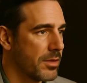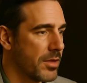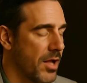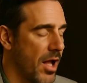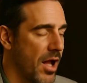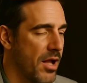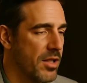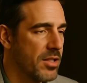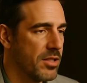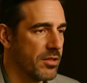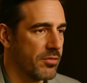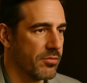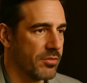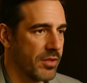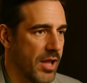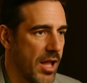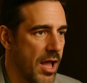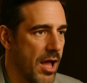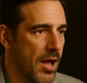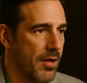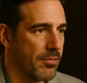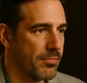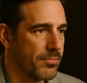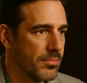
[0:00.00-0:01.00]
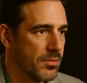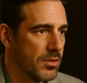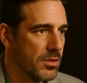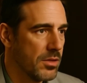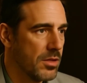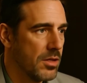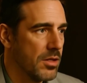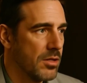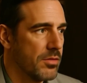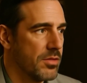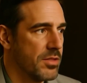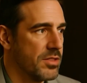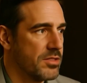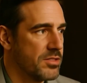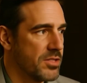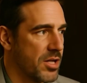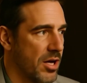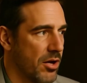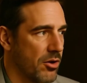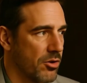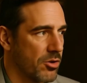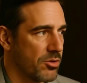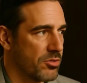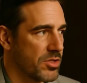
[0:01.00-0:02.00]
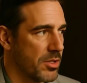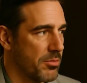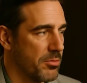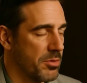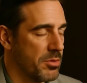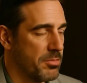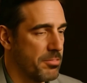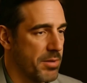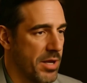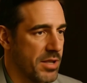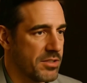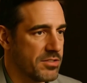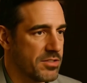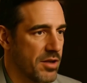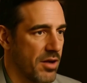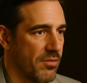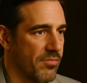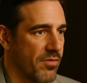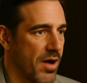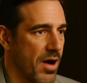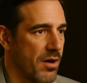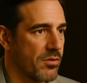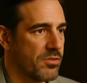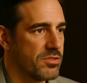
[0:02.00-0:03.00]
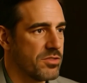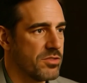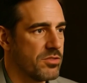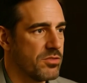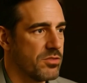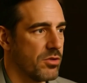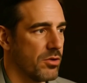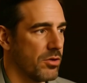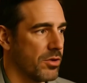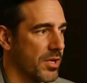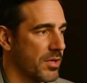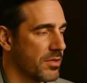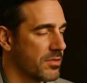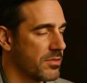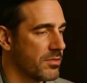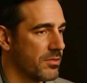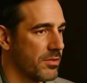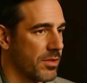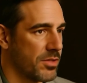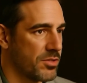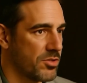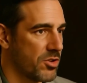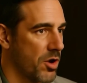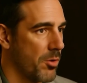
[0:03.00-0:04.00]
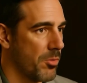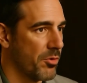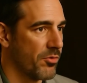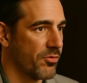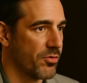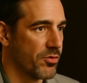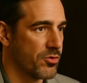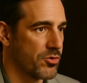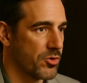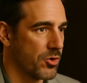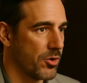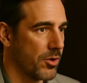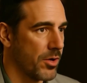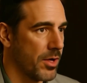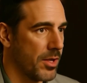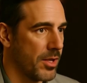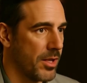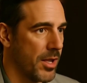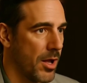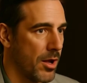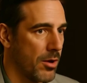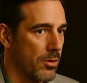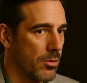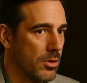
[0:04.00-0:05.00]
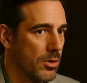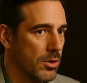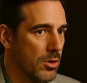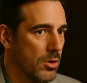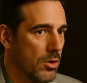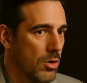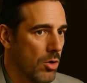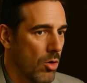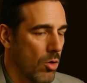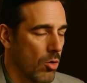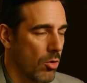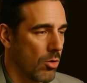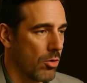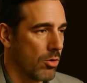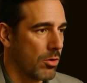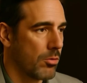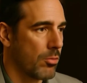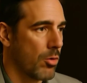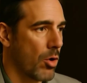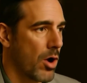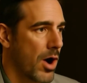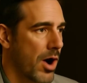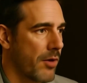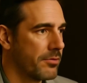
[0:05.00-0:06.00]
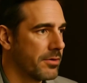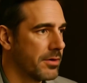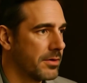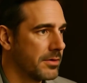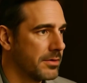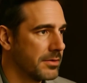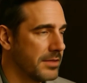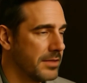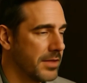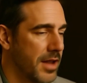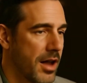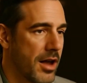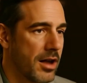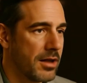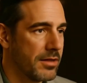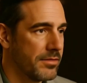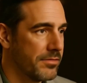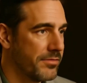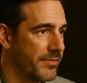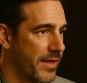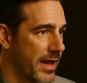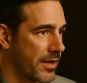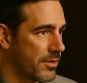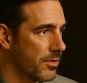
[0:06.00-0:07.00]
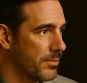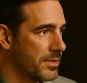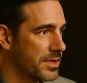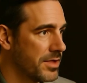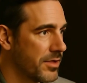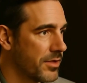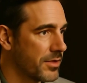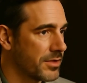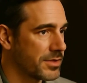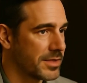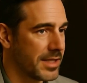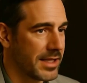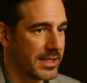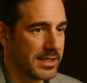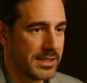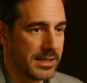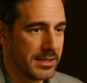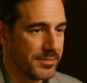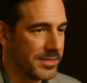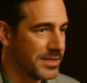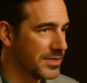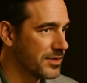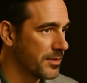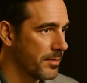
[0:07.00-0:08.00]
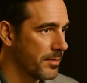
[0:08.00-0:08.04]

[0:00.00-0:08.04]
Kind of, yeah. These carriers can be based on viruses, though that's less common for siRNA now, or more often non-viral materials like lipids or